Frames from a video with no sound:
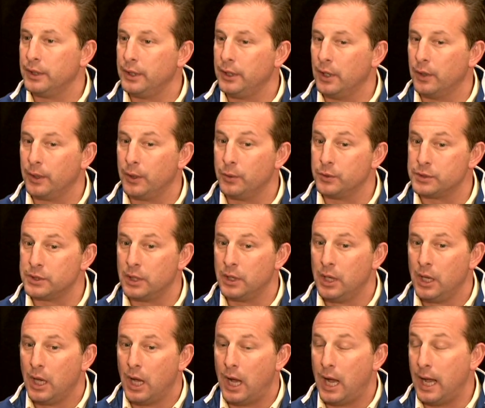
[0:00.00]
he was a
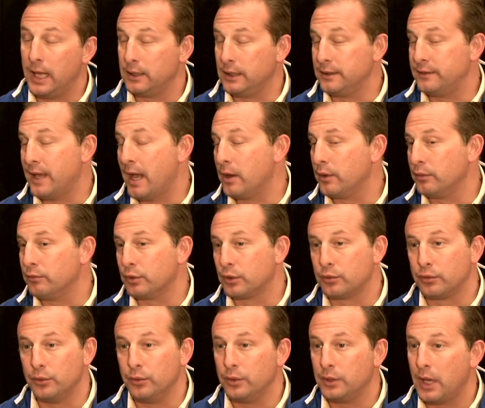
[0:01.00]
highly touted
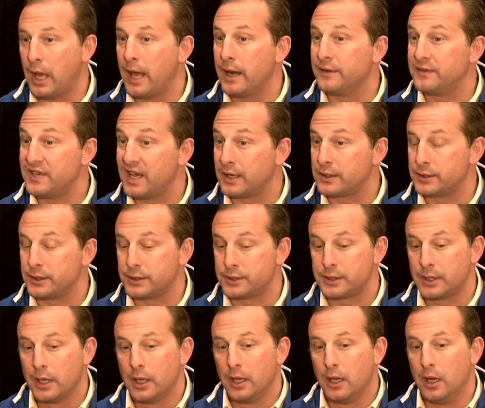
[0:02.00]
recruit out of
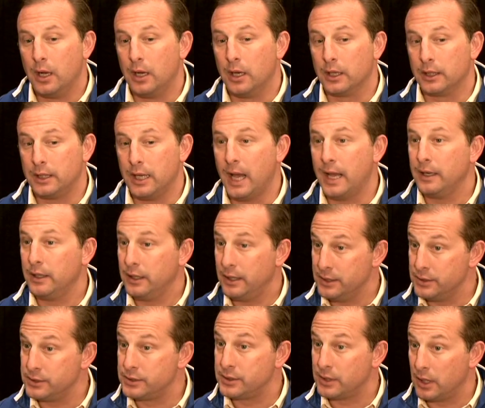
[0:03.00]
Texas. Got
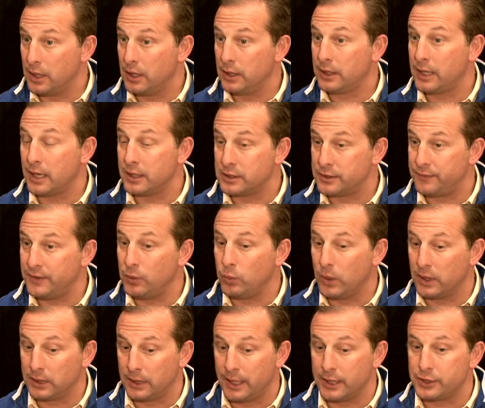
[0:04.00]
his feet
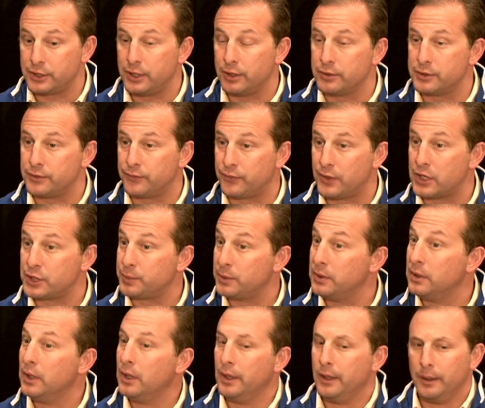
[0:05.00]
wet last year as a
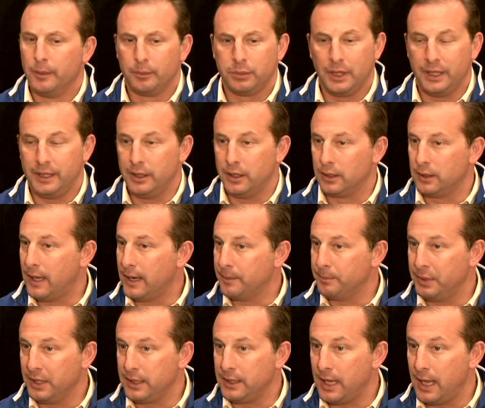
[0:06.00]
freshman. Played in a lot
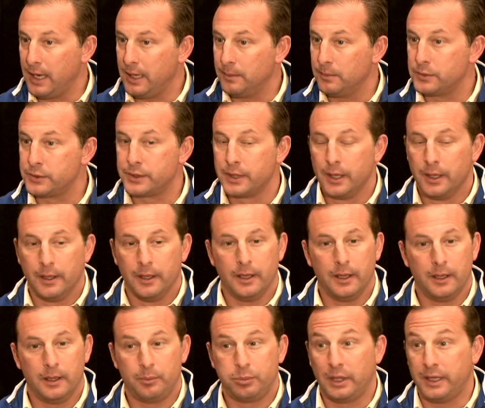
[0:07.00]
of big games.
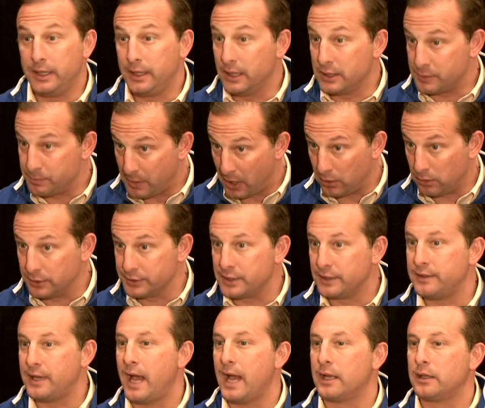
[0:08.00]
Played against Maryland's
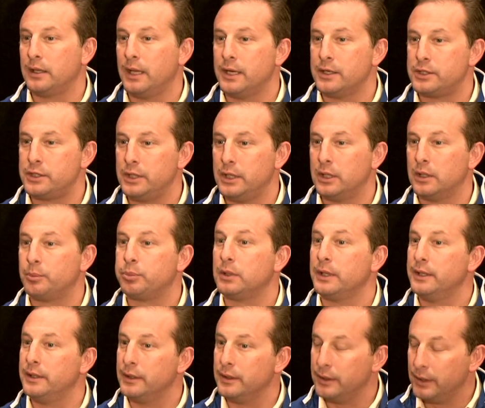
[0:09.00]
Attack last year.
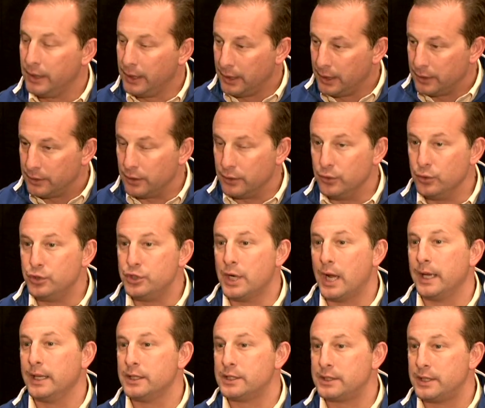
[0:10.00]
Played in the new
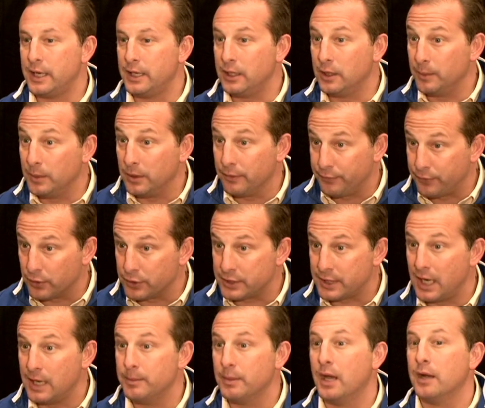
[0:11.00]
Giant Stadium in the first
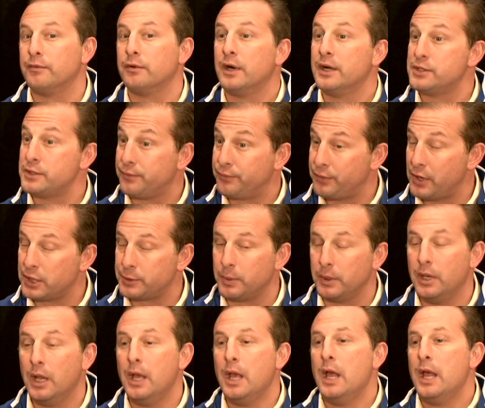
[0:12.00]
game ever as a freshman.